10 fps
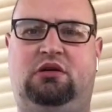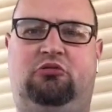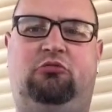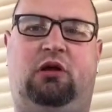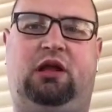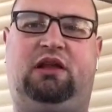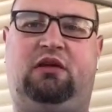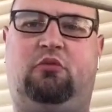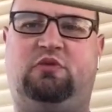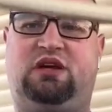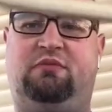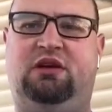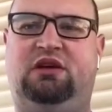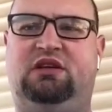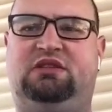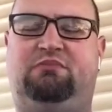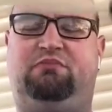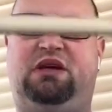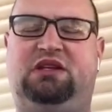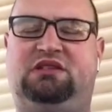Ooh, I like that one more time. Tippy,
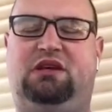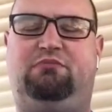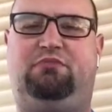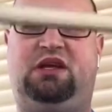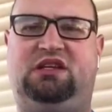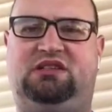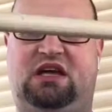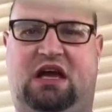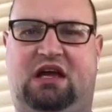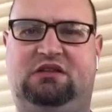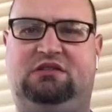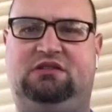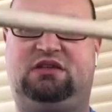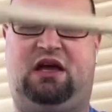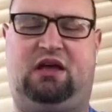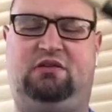tippy, tap, tap.